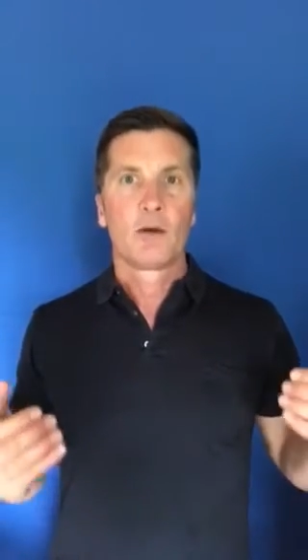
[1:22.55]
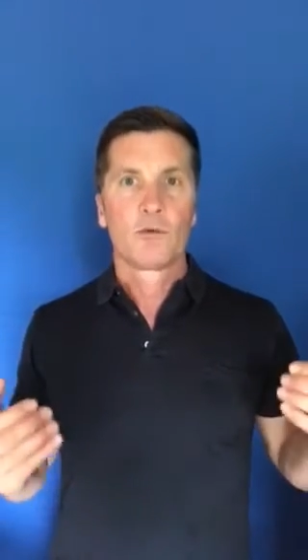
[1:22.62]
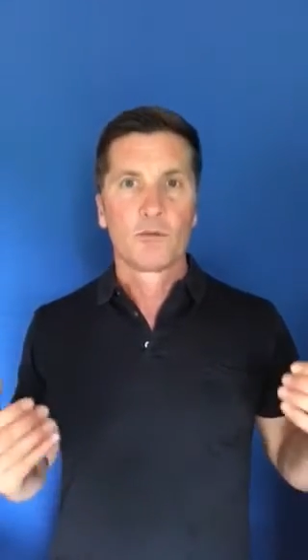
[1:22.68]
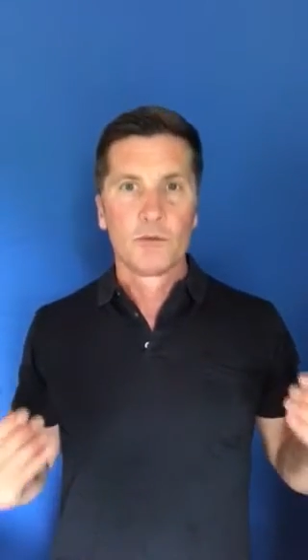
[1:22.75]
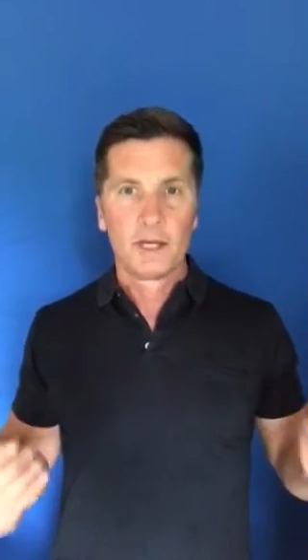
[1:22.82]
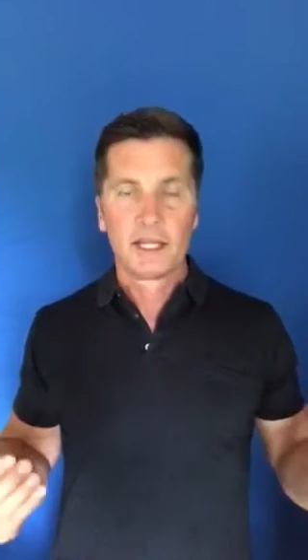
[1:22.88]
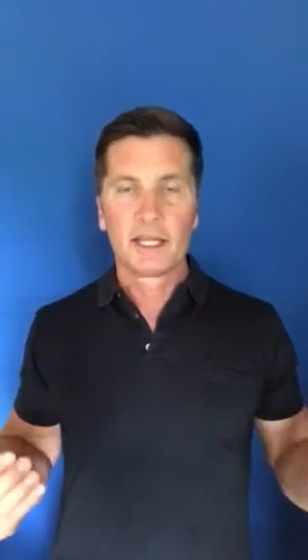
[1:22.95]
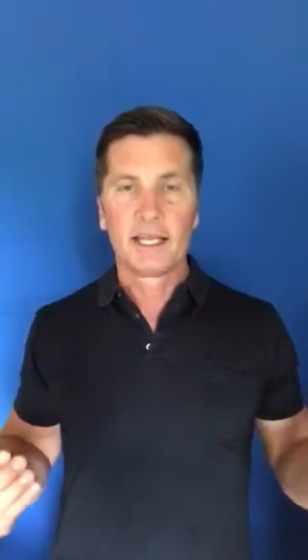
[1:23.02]

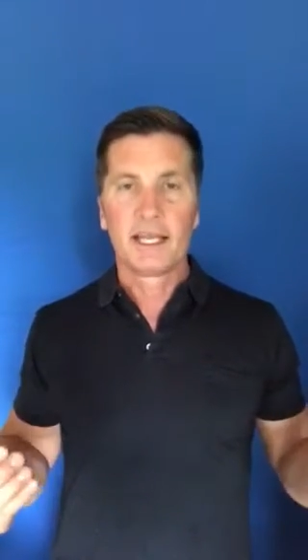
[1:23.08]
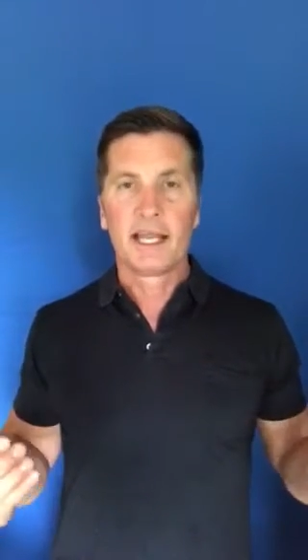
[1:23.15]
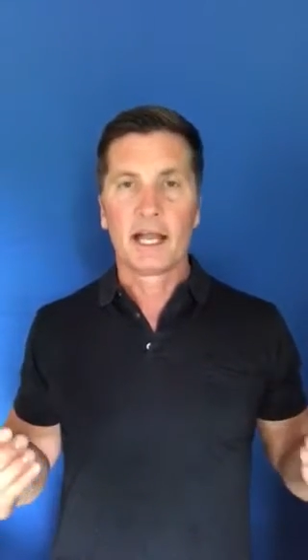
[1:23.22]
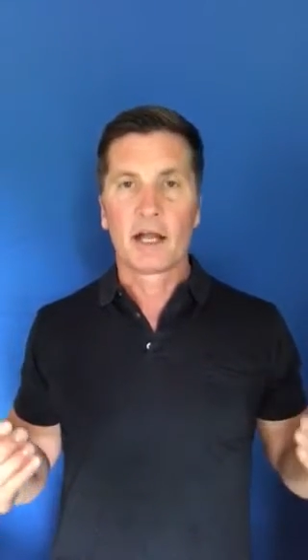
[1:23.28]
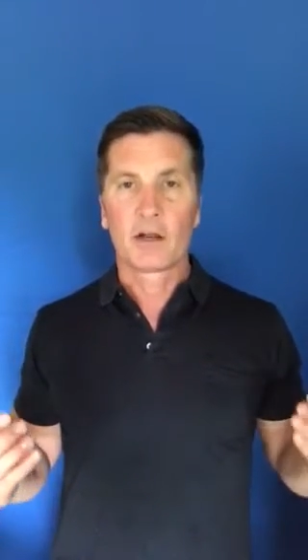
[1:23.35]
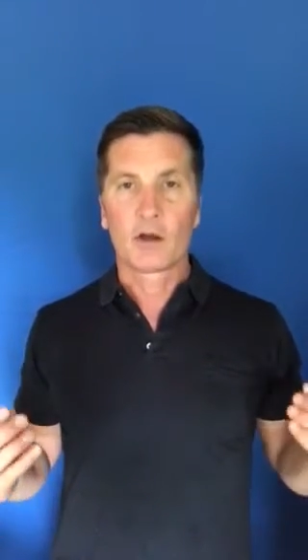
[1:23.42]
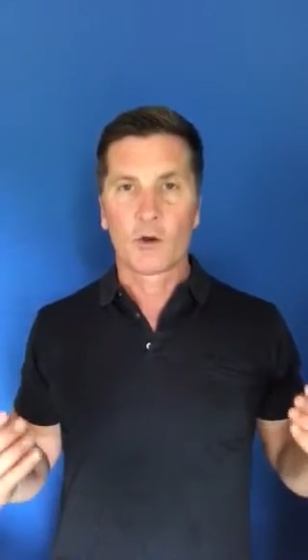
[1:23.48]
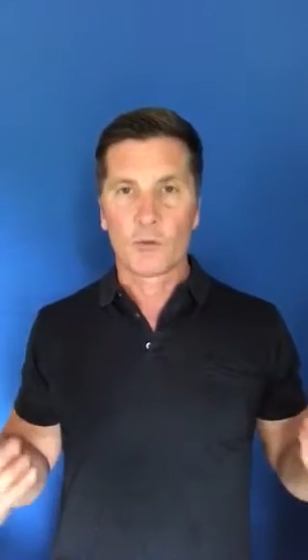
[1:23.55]
really
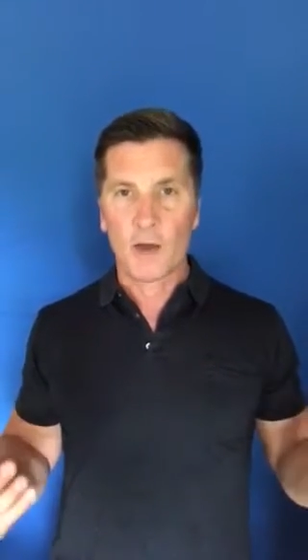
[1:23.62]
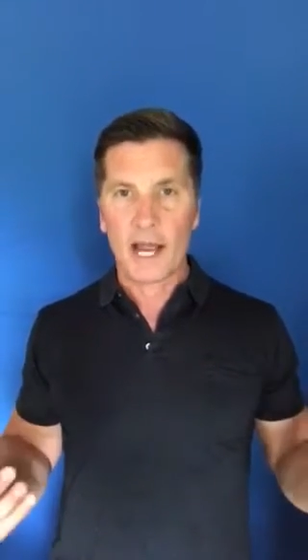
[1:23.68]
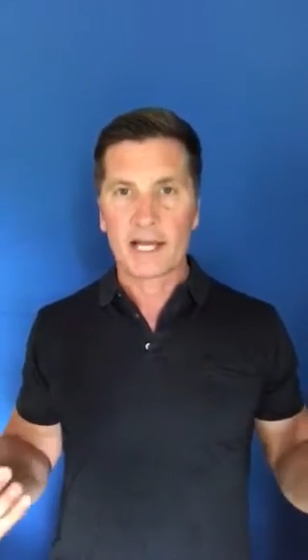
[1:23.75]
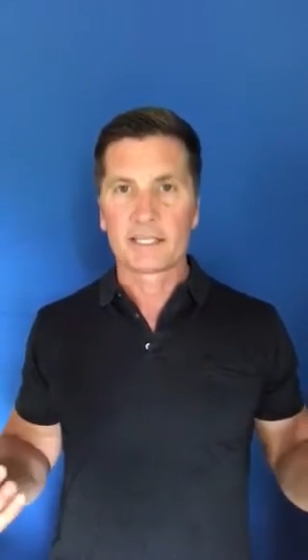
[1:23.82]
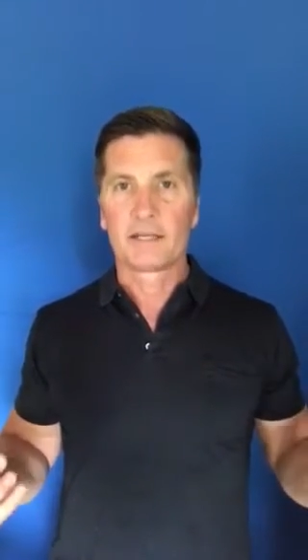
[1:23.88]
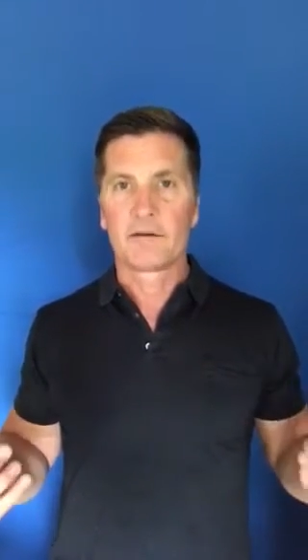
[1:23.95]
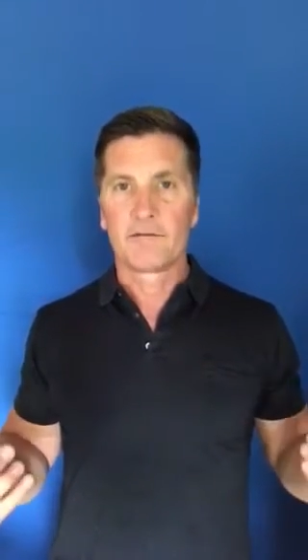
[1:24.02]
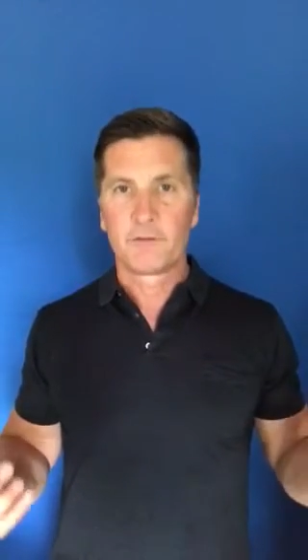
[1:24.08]

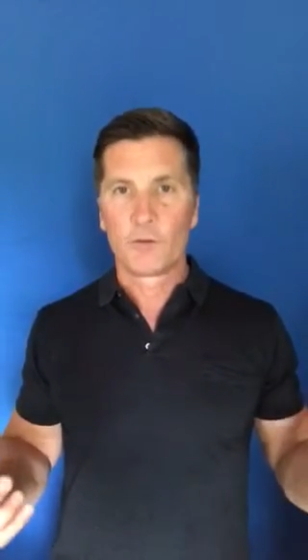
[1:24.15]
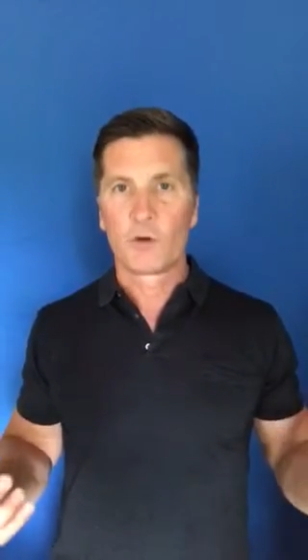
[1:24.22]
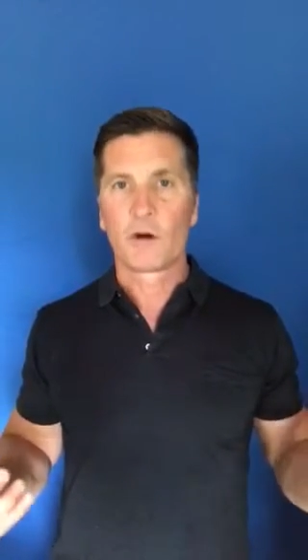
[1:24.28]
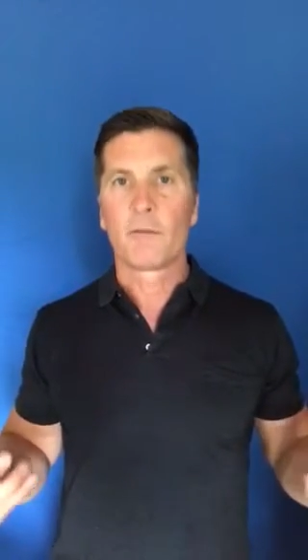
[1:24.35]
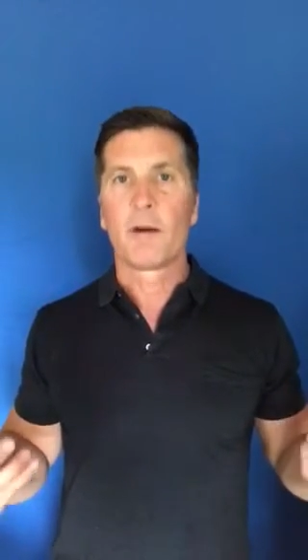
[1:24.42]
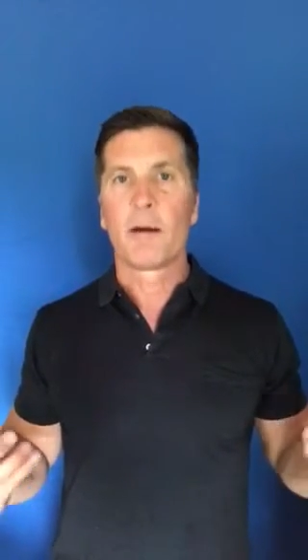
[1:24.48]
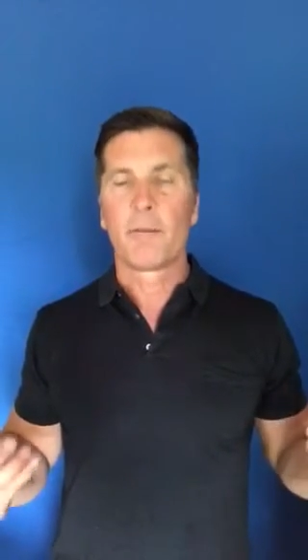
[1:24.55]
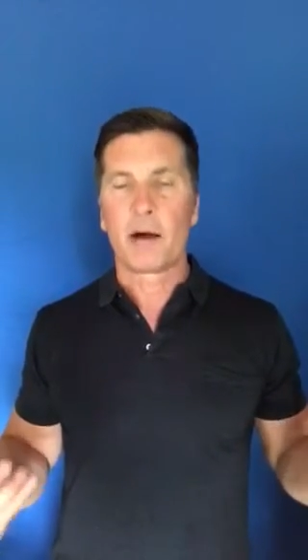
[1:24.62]
correct form